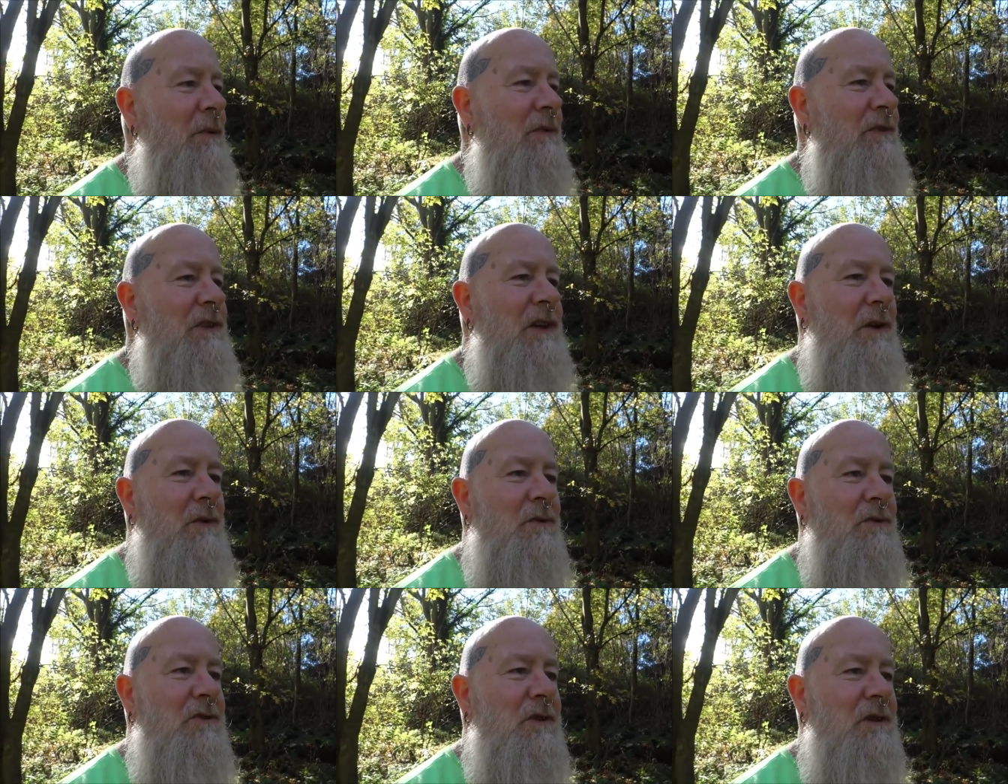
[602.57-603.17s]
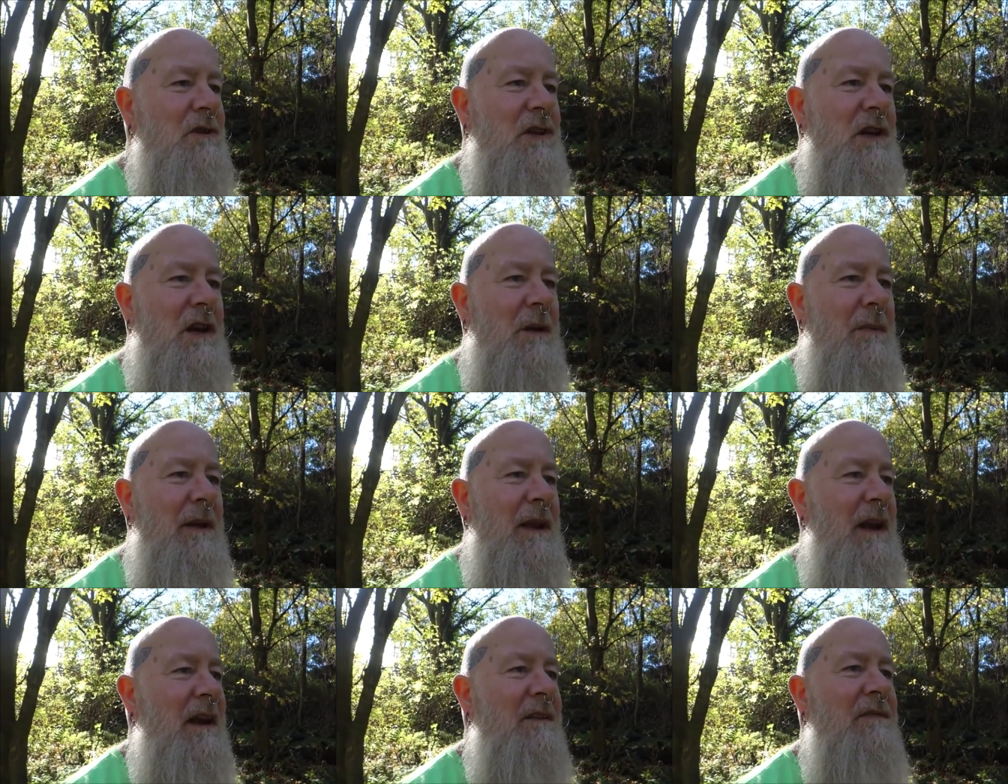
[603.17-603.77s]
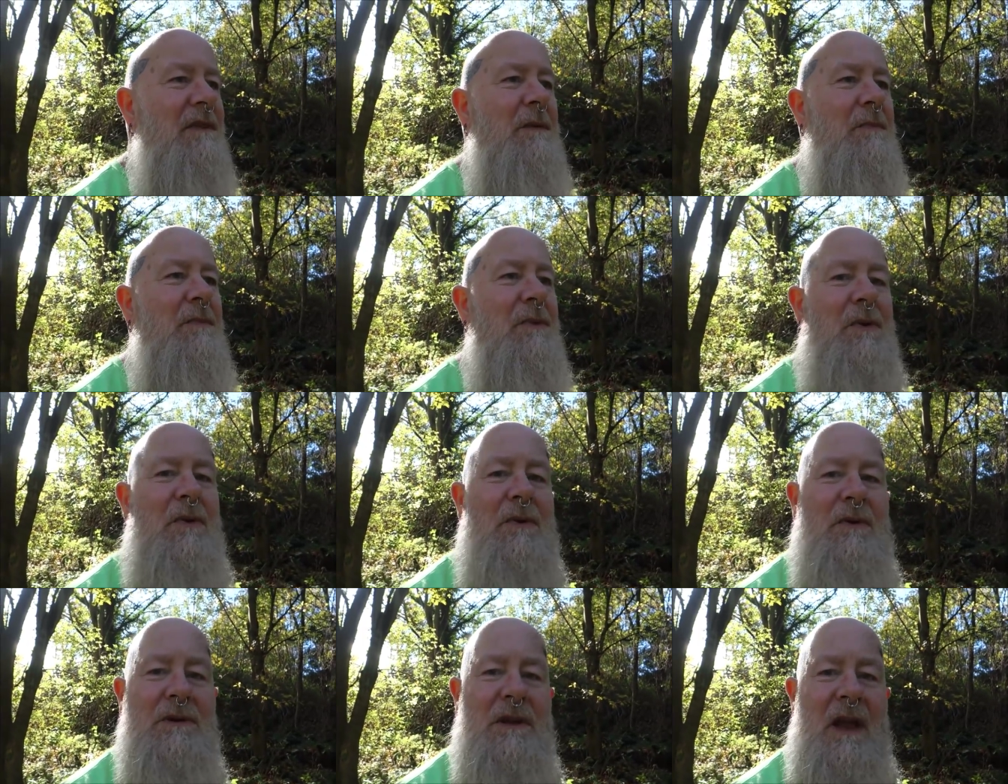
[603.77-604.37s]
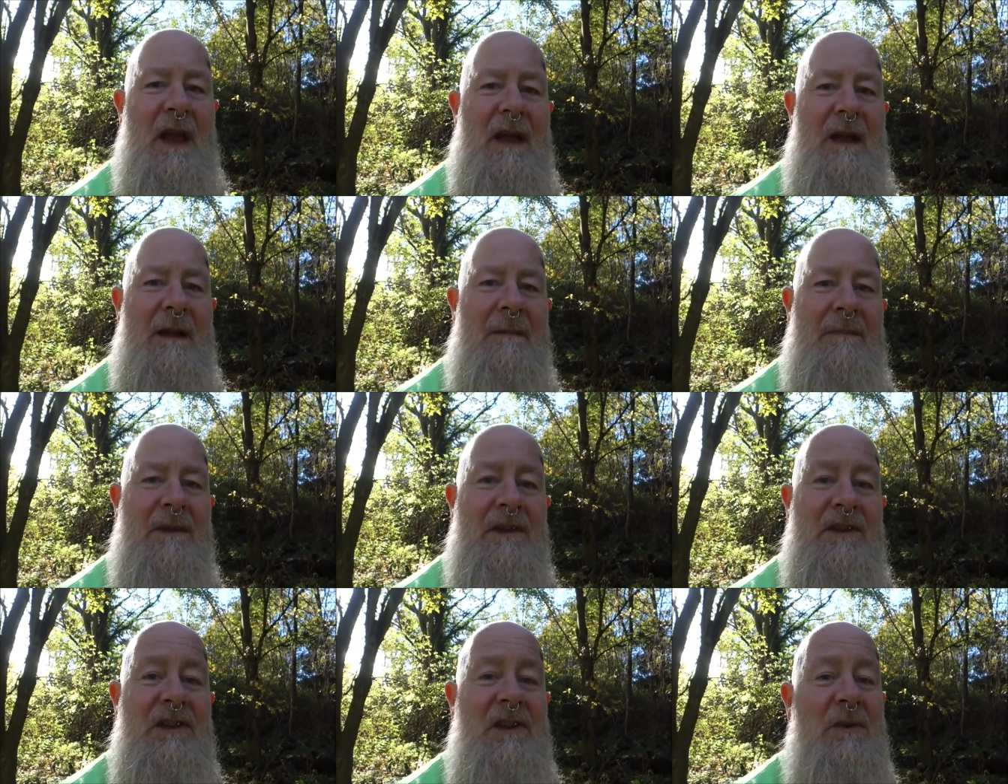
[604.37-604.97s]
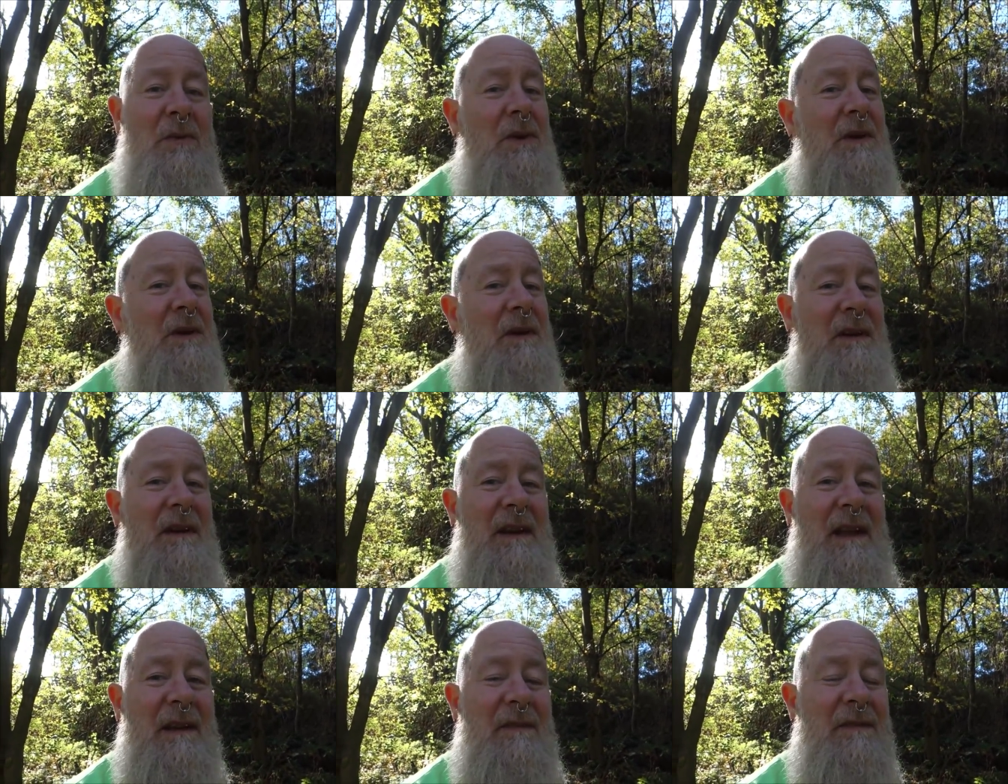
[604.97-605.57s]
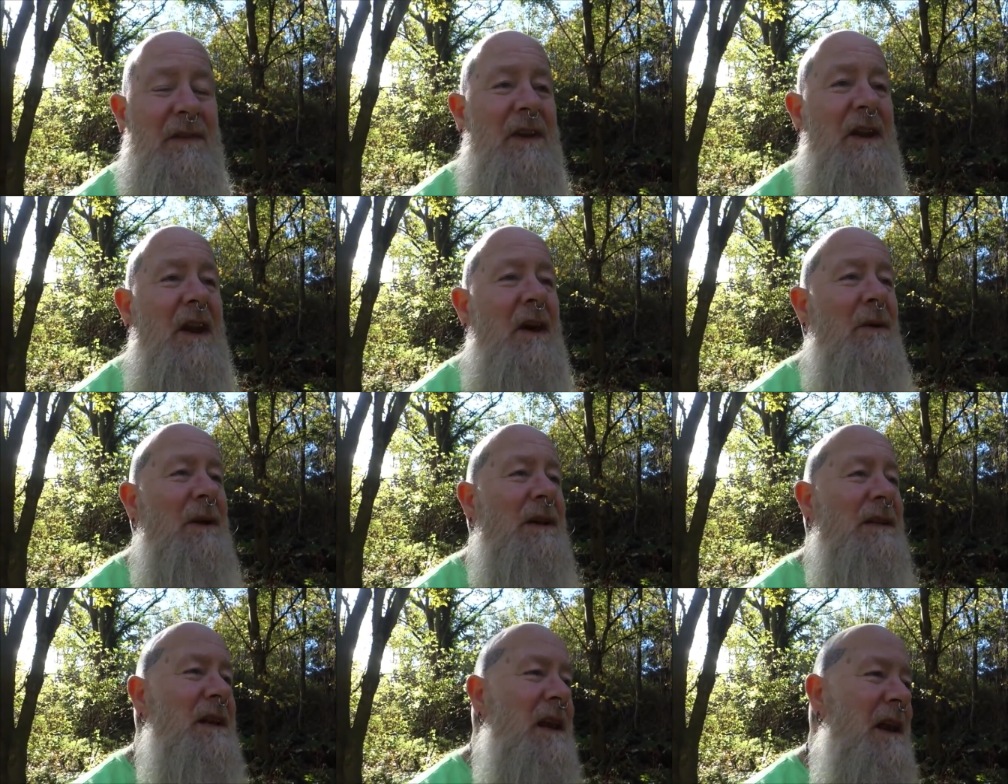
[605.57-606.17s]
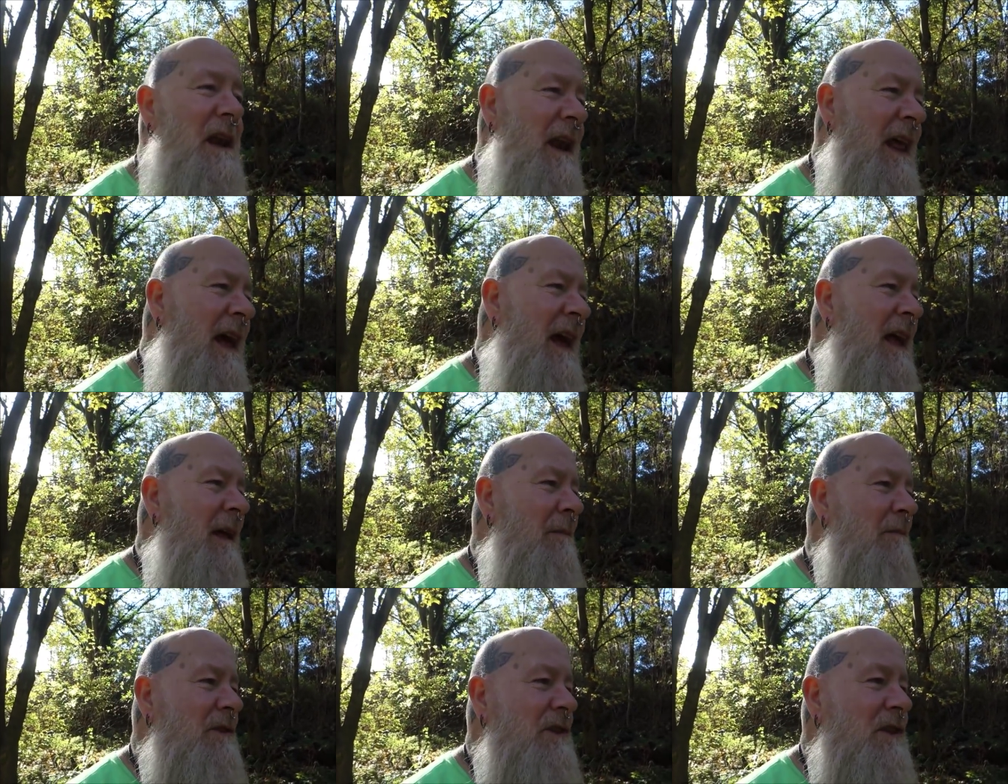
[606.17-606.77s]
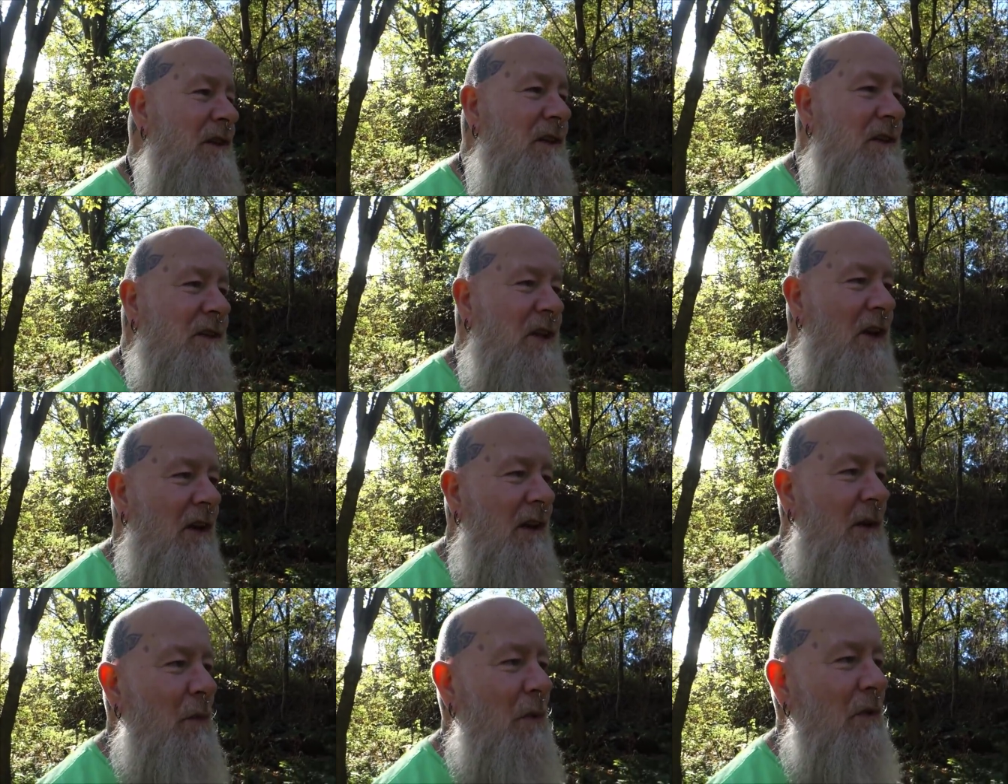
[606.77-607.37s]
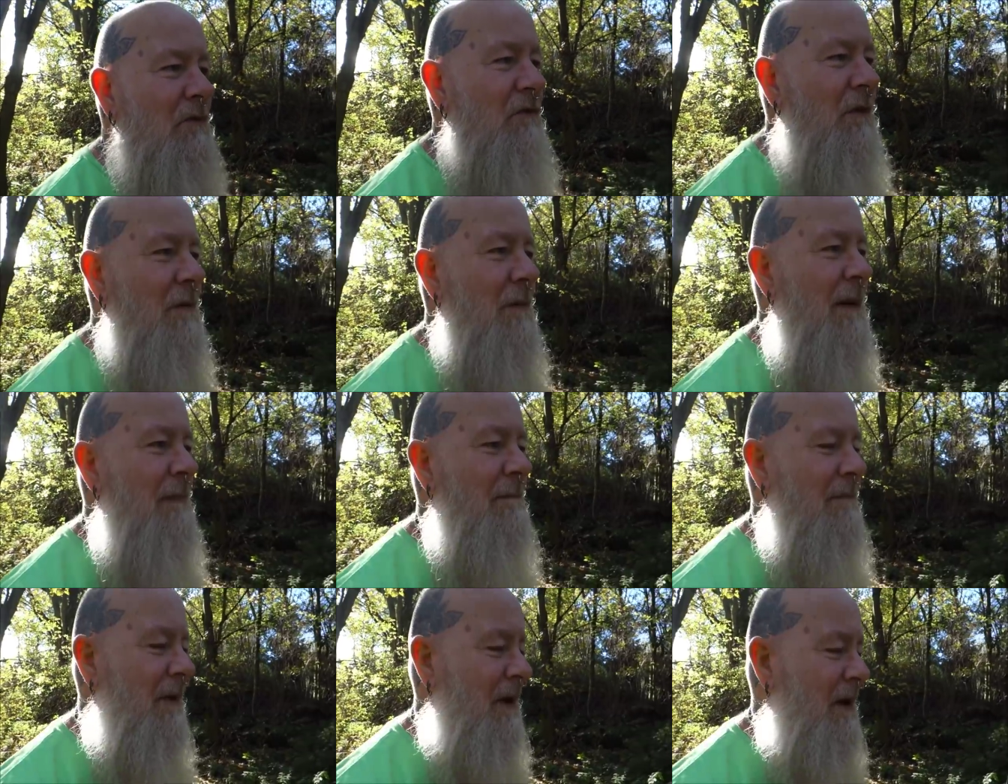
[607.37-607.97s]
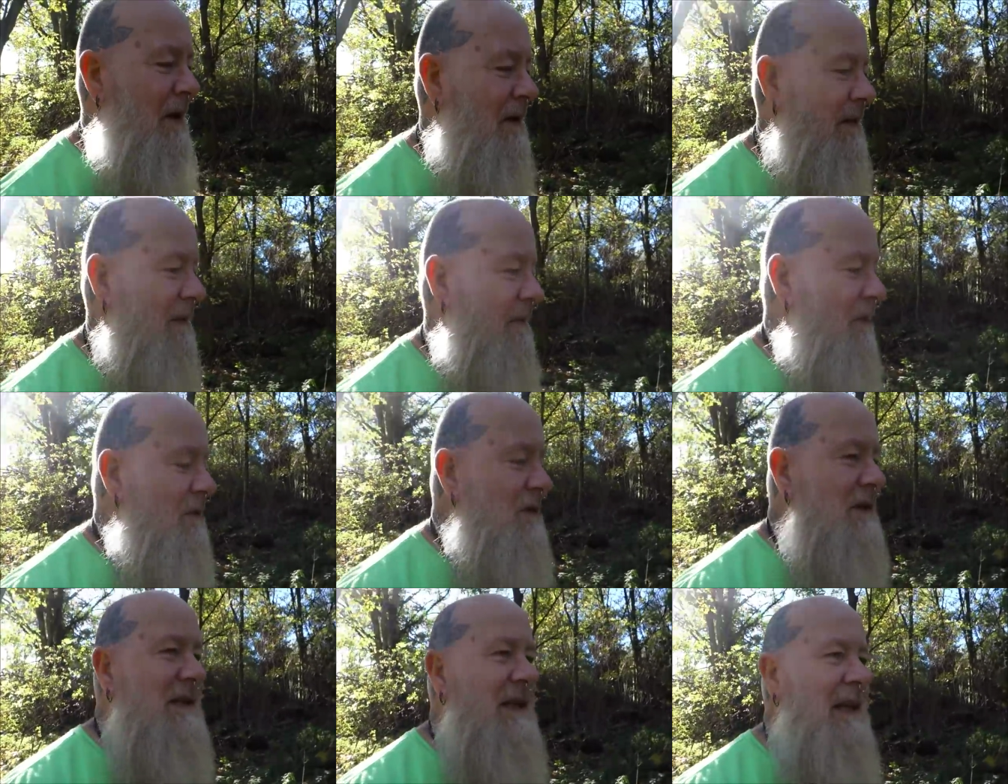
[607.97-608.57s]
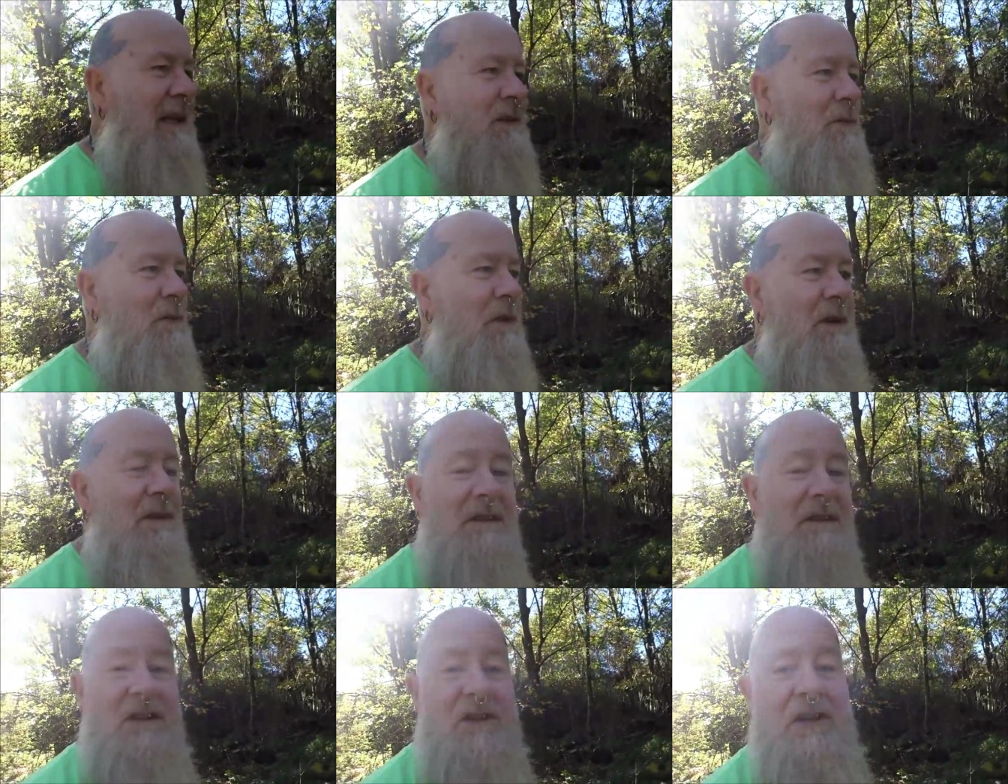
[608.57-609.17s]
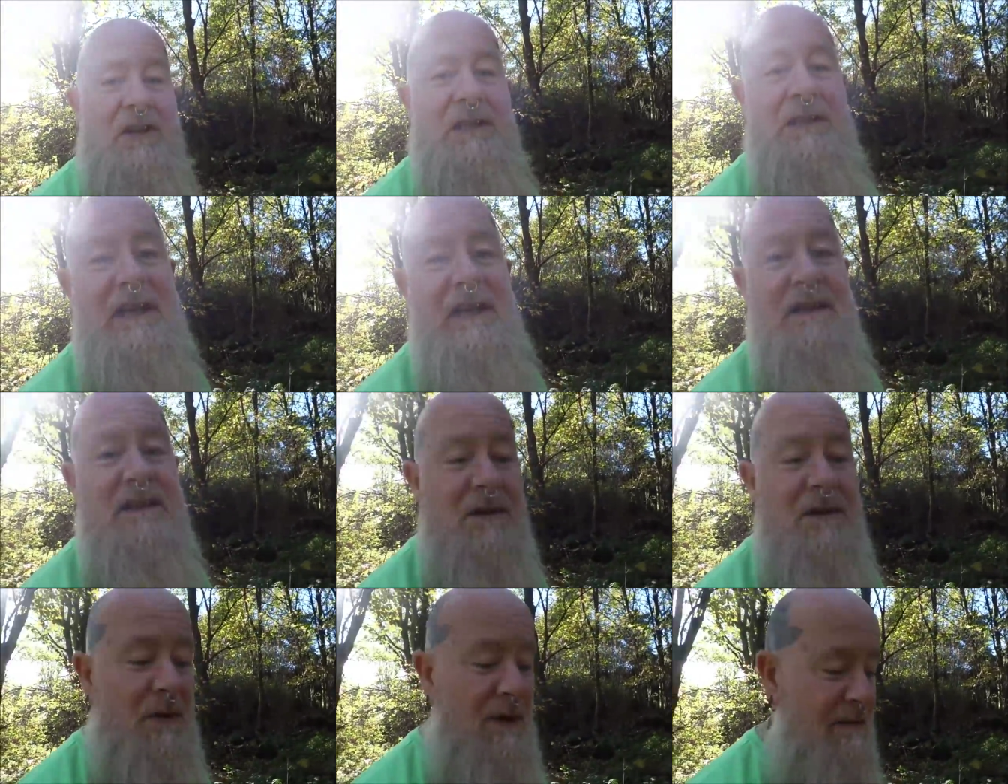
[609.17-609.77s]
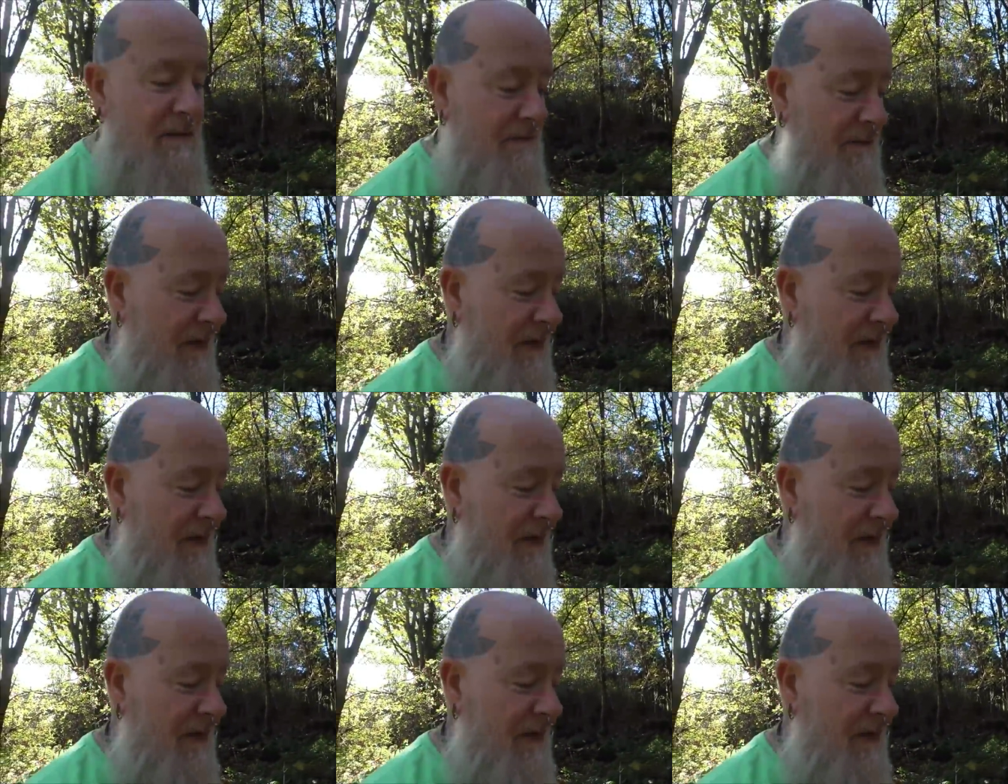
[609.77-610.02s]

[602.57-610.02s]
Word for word: with children, she could be living abroad. She wouldn't even know his name. She certainly wouldn't remember those six words that she said to him.